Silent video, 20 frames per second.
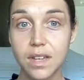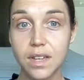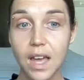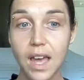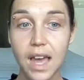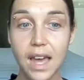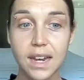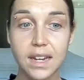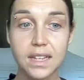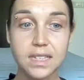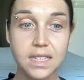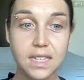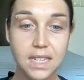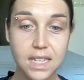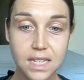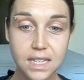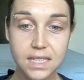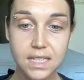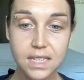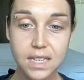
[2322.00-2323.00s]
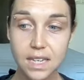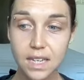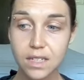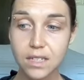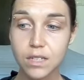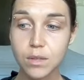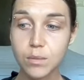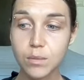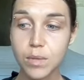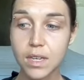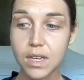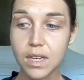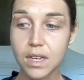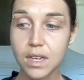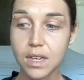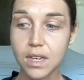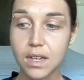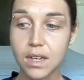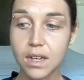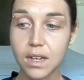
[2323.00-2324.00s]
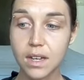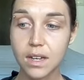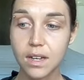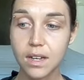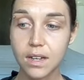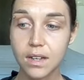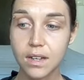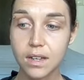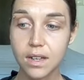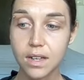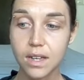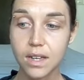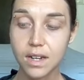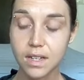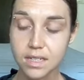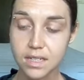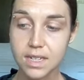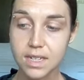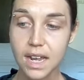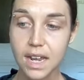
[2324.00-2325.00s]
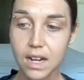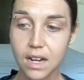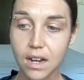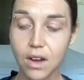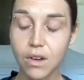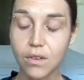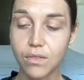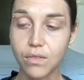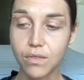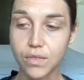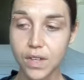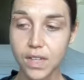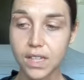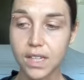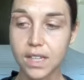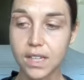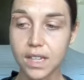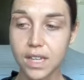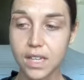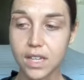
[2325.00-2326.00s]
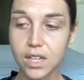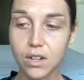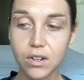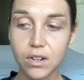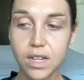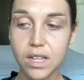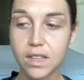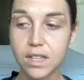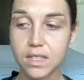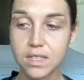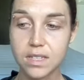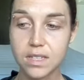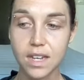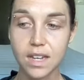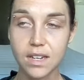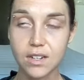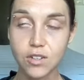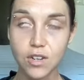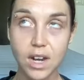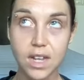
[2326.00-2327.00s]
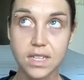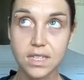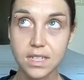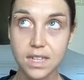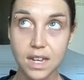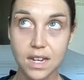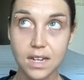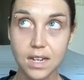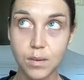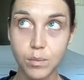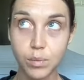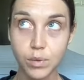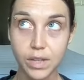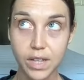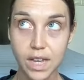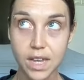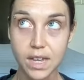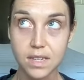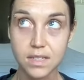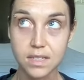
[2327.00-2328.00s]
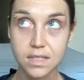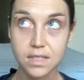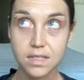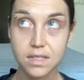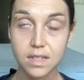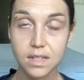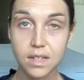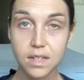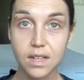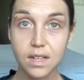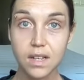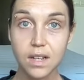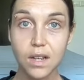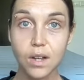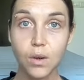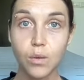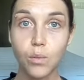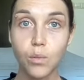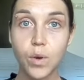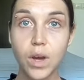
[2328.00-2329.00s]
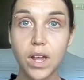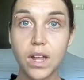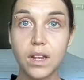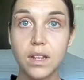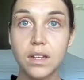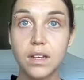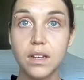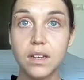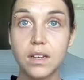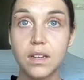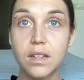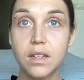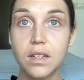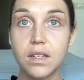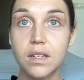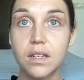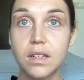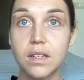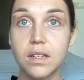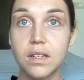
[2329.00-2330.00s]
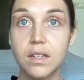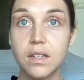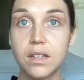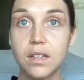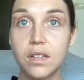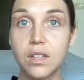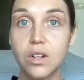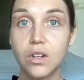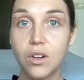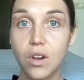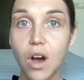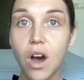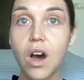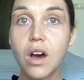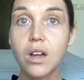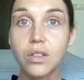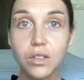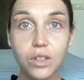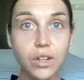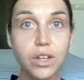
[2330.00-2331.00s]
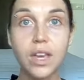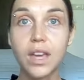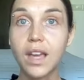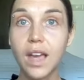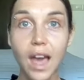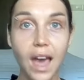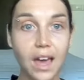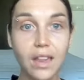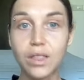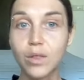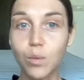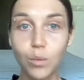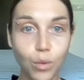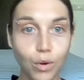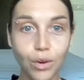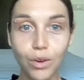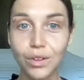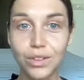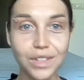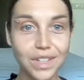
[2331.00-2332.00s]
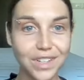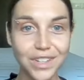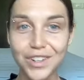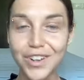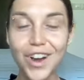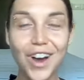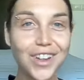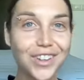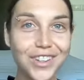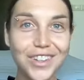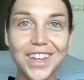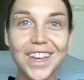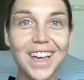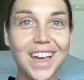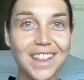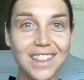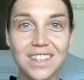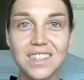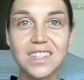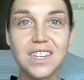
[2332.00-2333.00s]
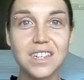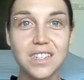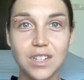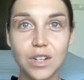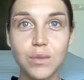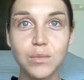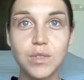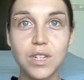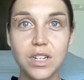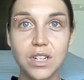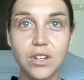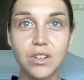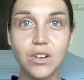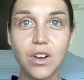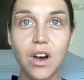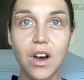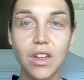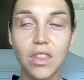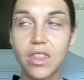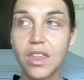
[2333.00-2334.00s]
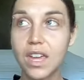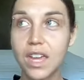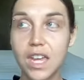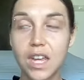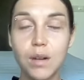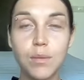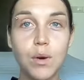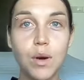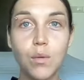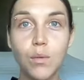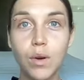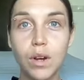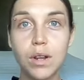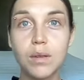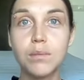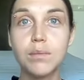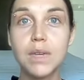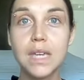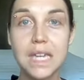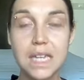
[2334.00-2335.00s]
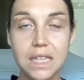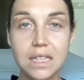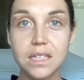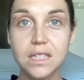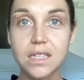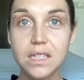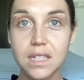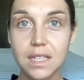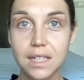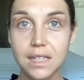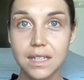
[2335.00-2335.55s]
And it's easy to be in a state of feeling like you're in this like transcended place when you're not looking at the world and you're not looking at the systems and you're not thinking about what it means.